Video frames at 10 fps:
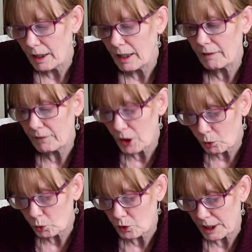At the
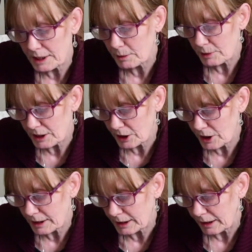old rate it was
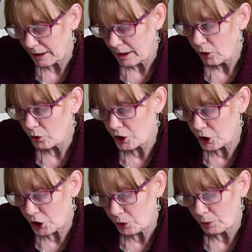30. Under the
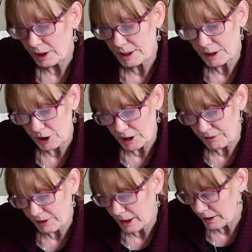new one it's
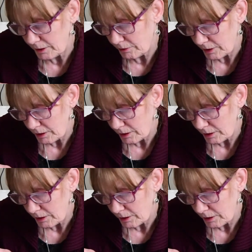35.